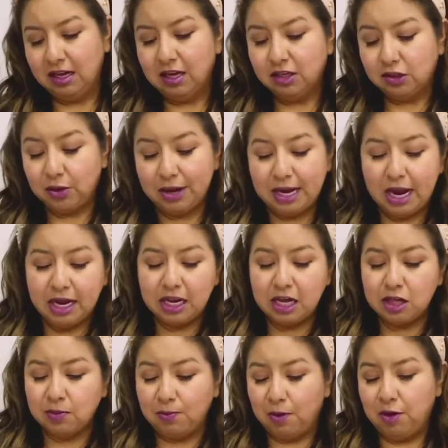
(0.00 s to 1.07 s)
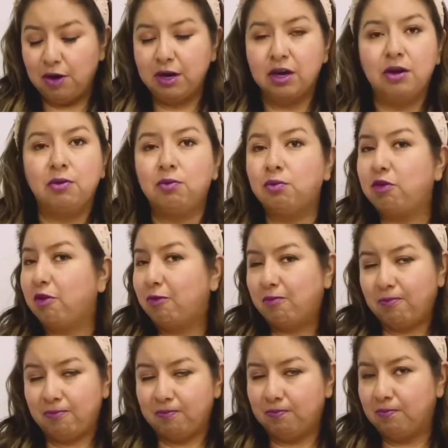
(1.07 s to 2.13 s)
So an 8-inch board will
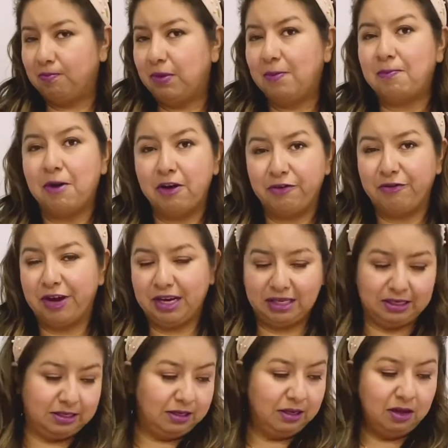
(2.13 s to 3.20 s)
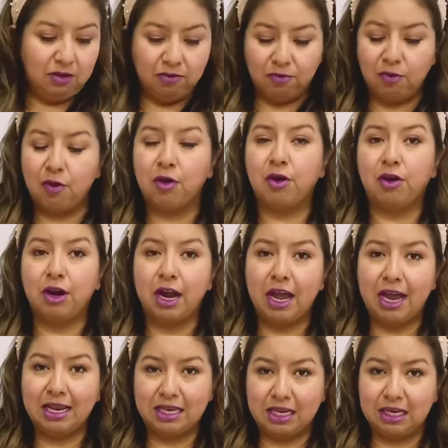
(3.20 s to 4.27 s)
be perfect for a
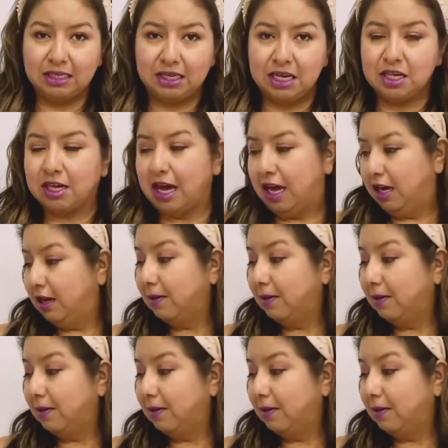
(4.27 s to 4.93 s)
6-inch cake.